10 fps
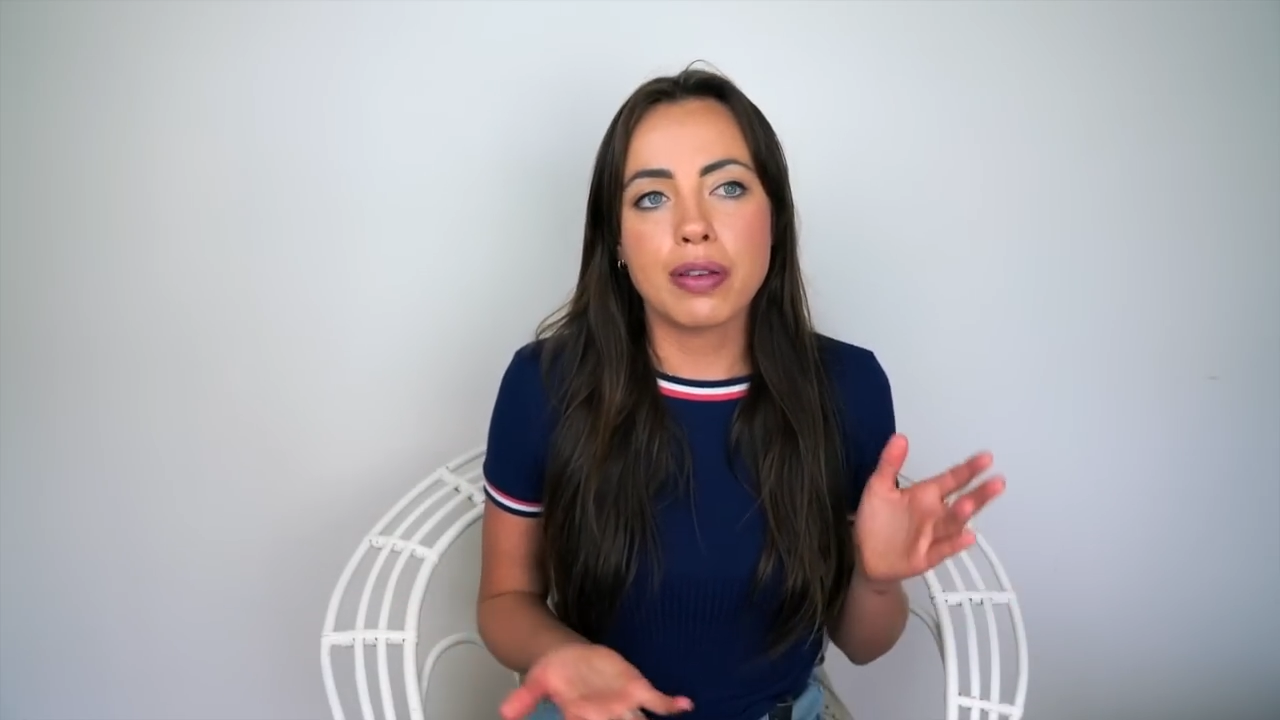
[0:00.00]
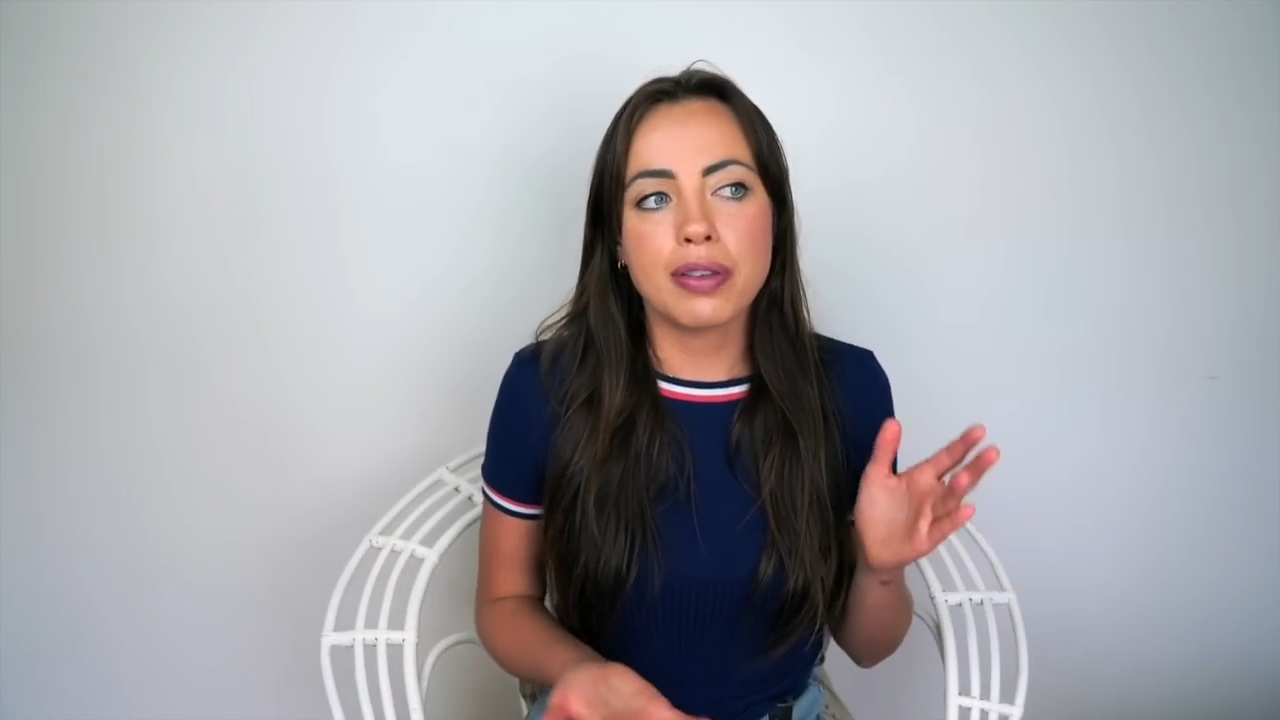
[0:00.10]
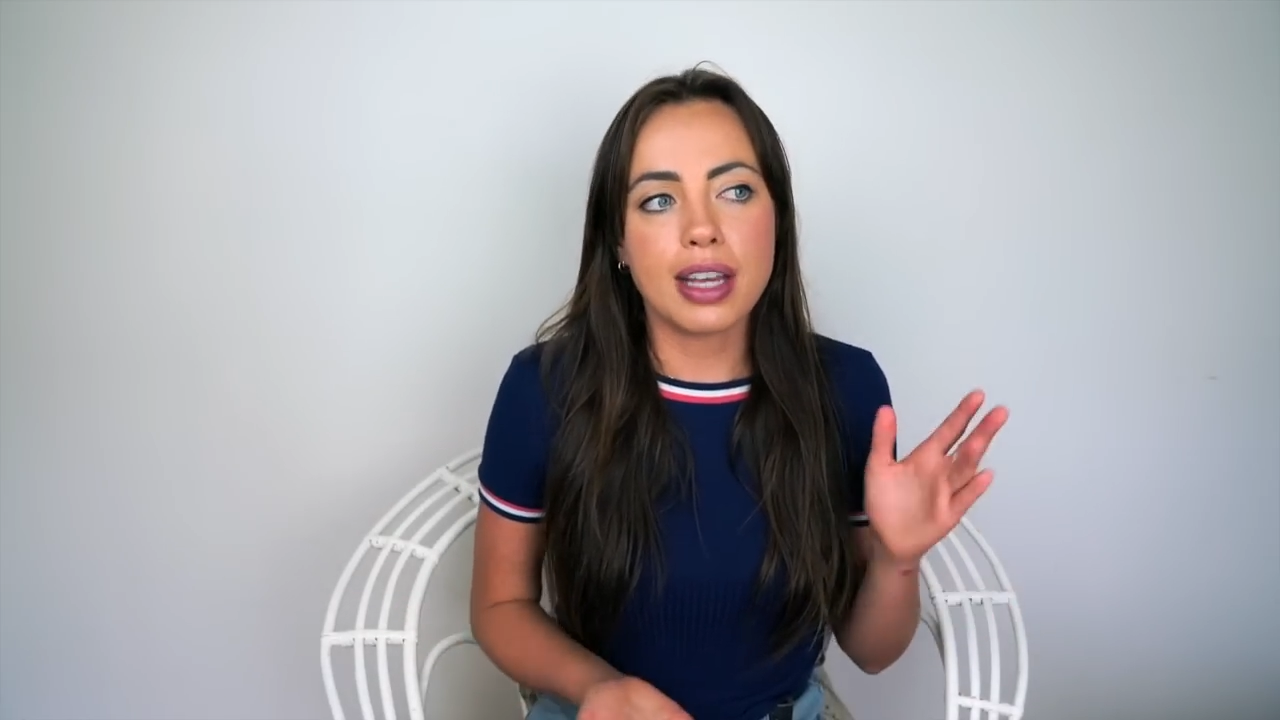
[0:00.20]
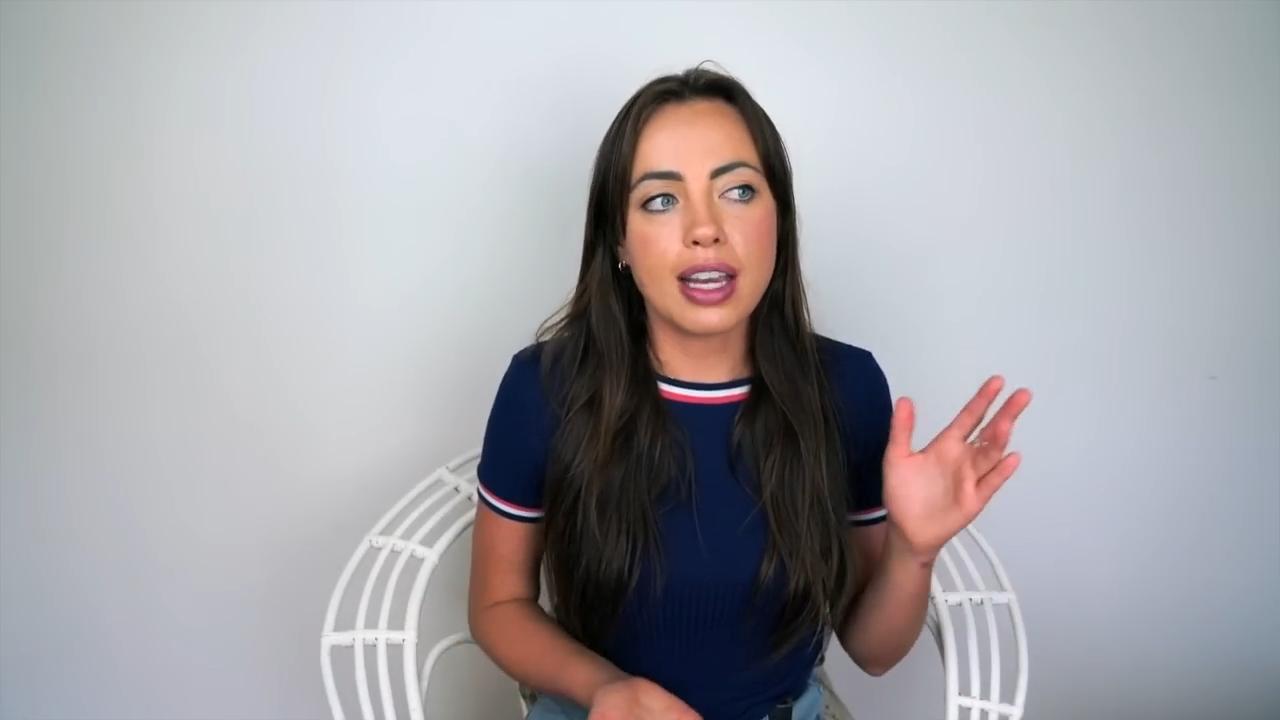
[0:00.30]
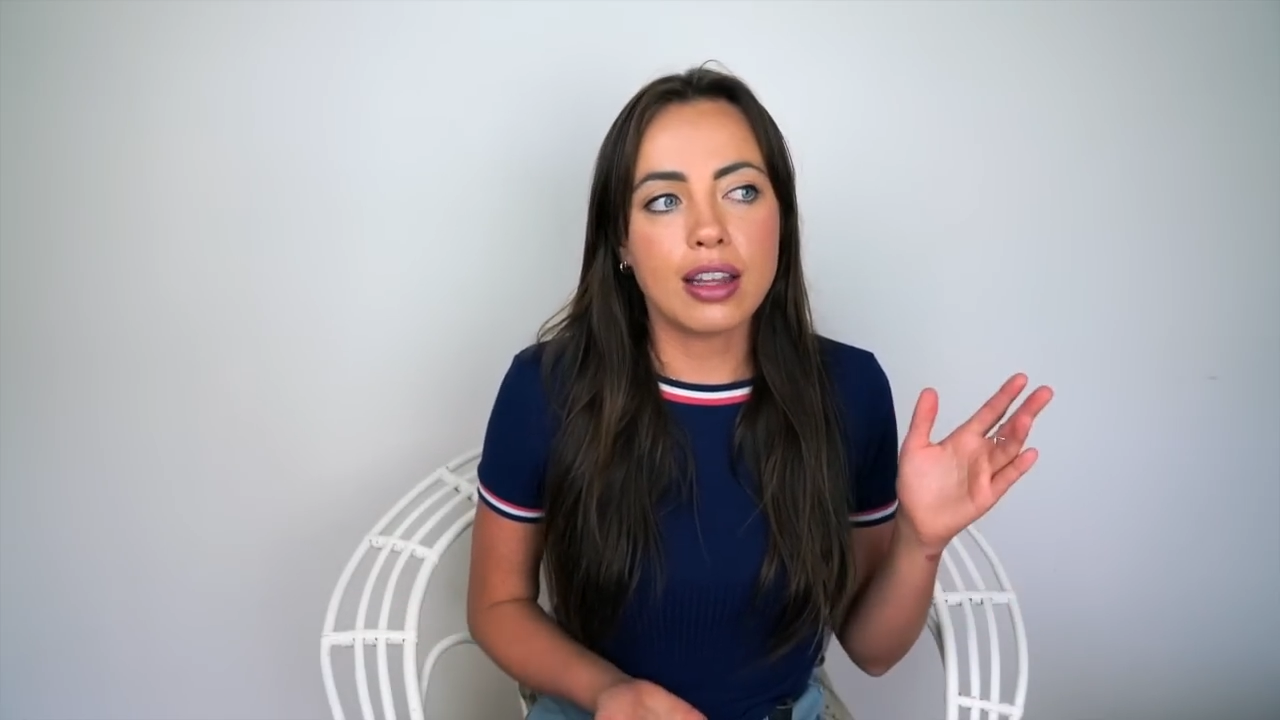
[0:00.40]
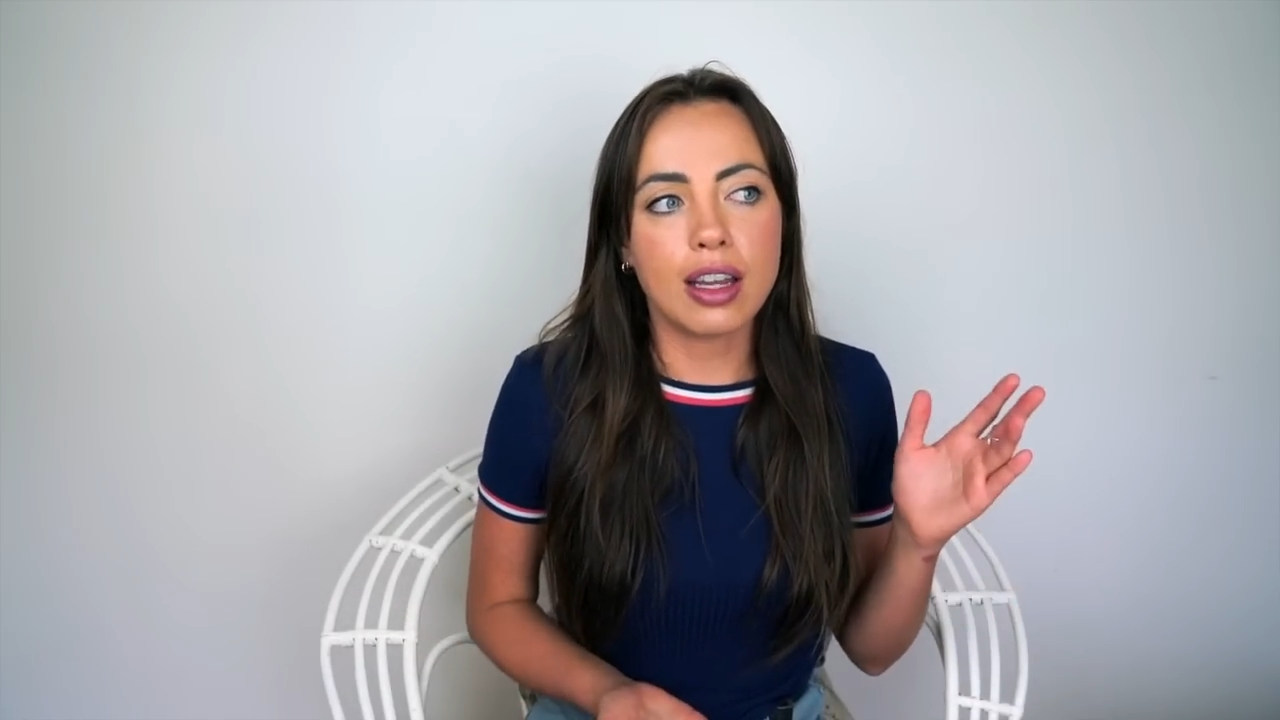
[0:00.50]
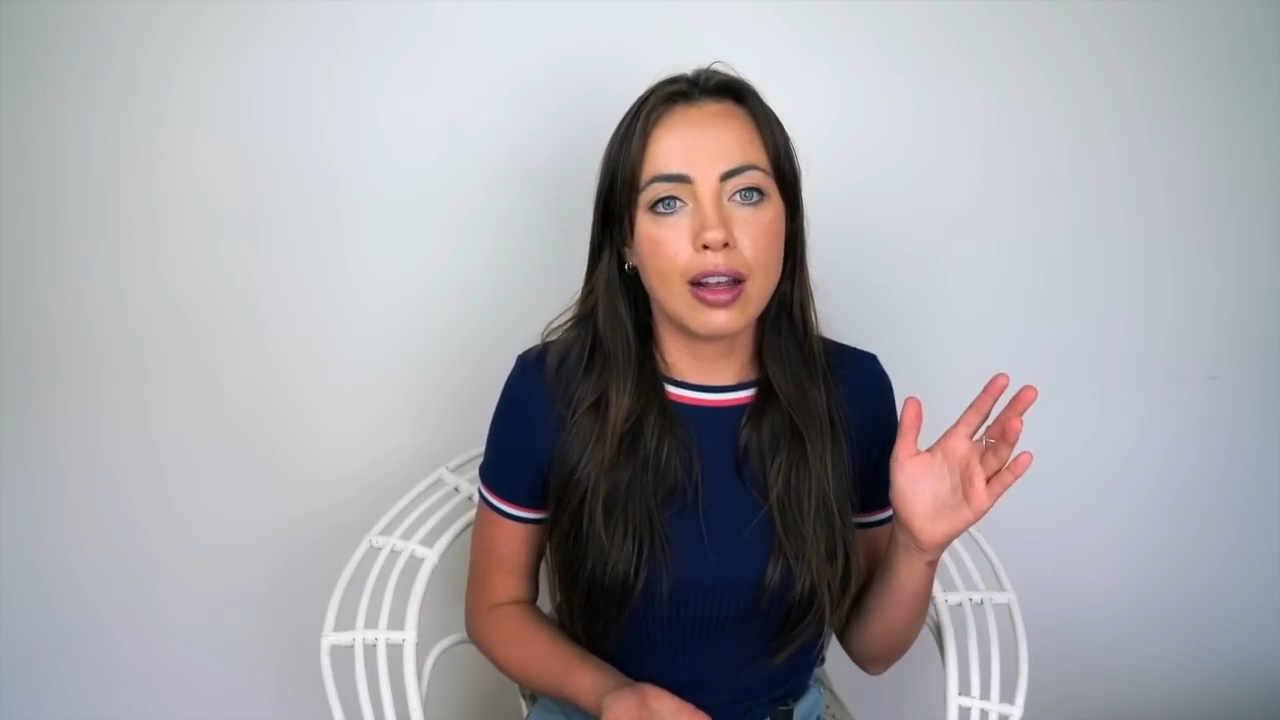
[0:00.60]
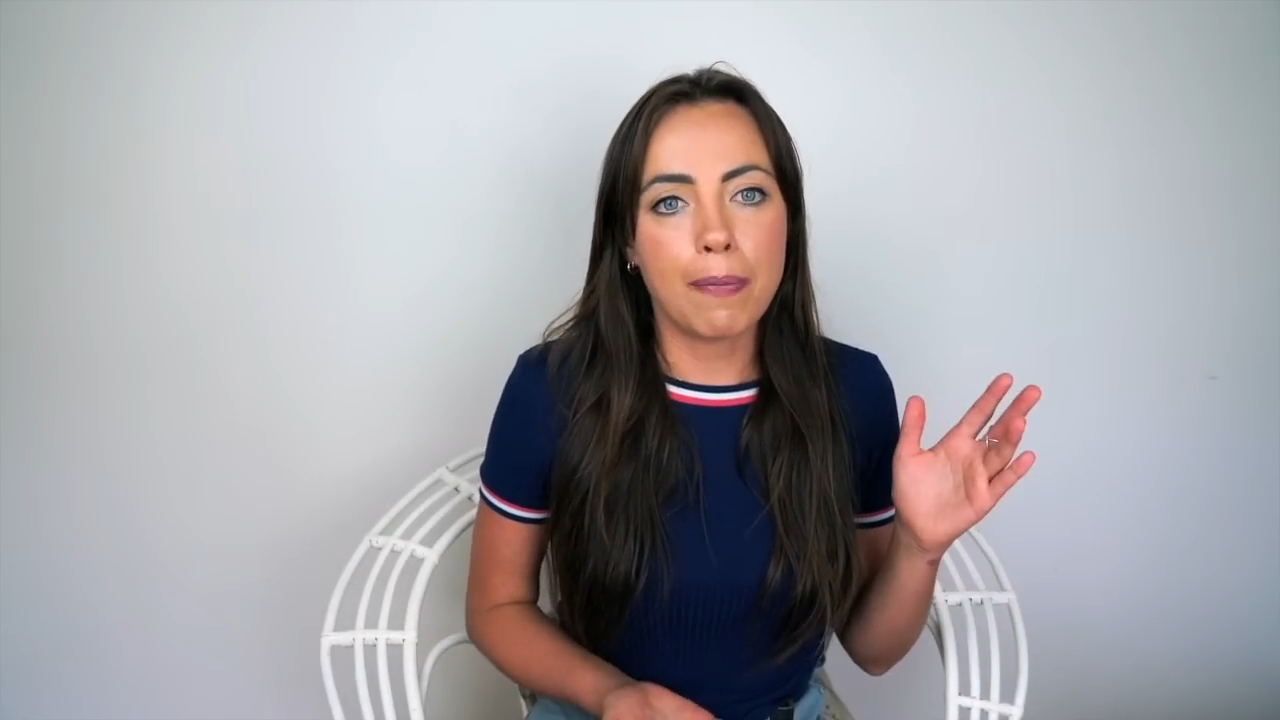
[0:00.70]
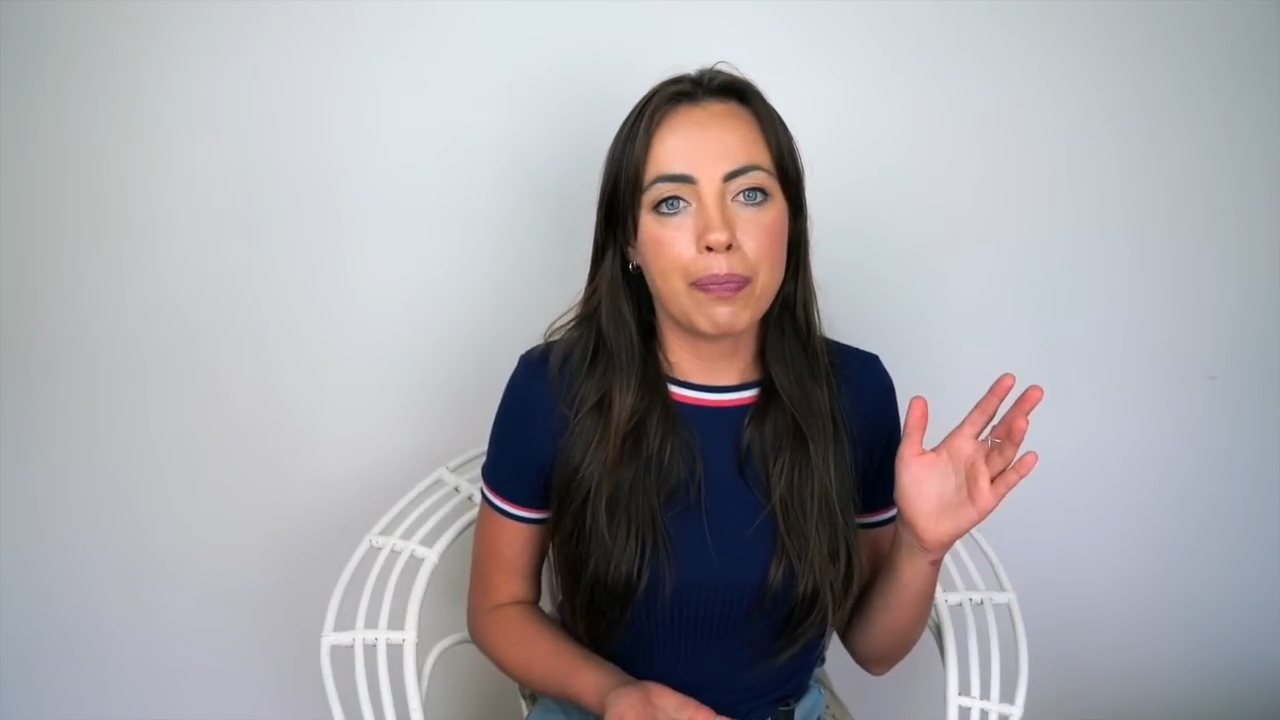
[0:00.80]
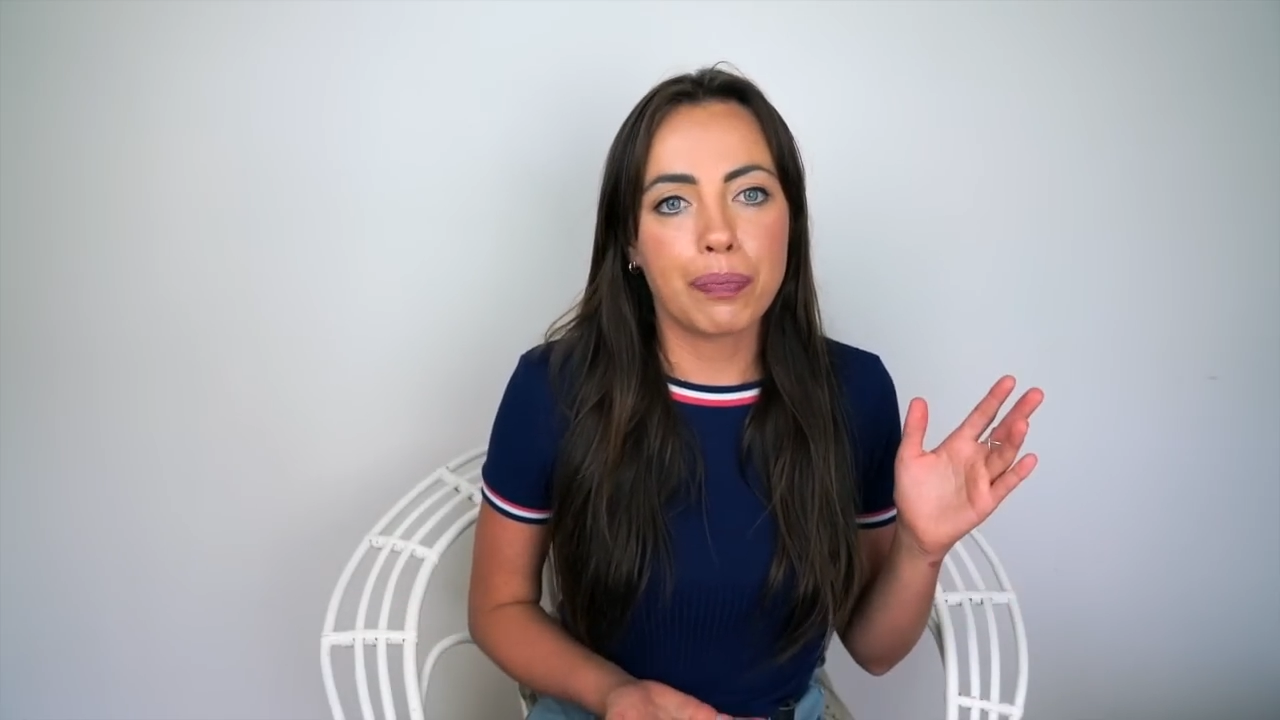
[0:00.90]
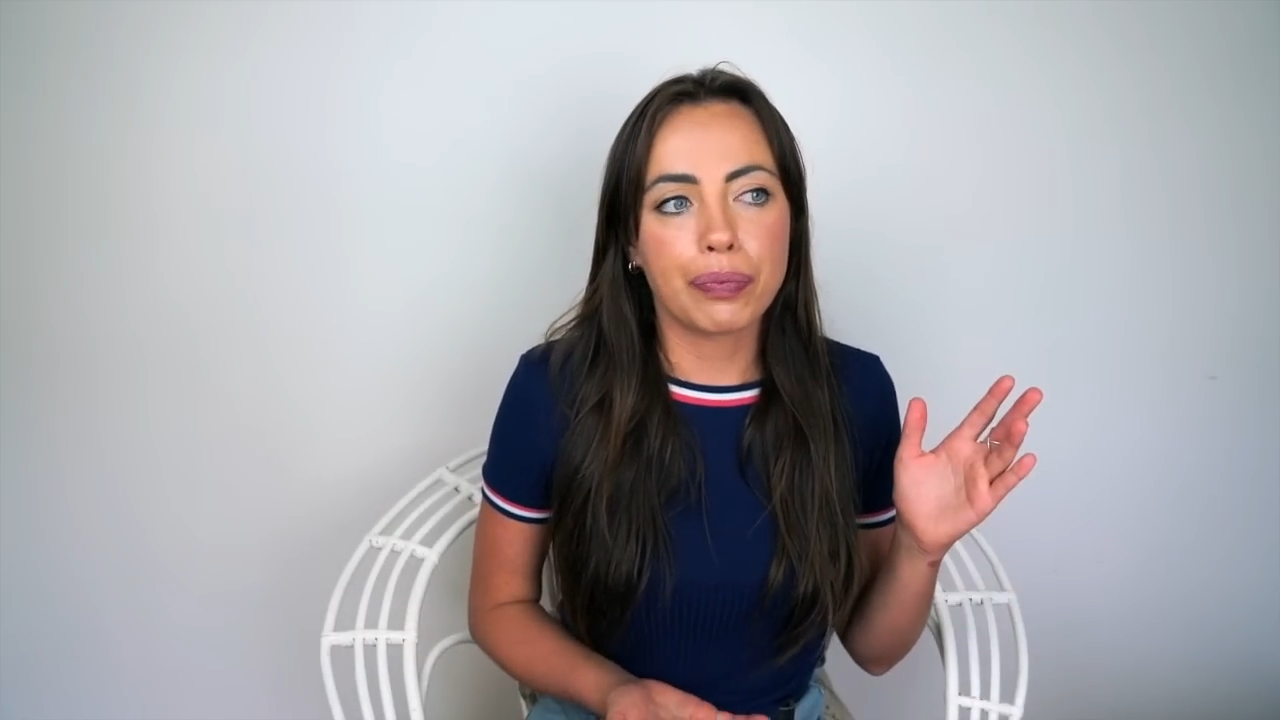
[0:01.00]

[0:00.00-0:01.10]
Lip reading: have seen that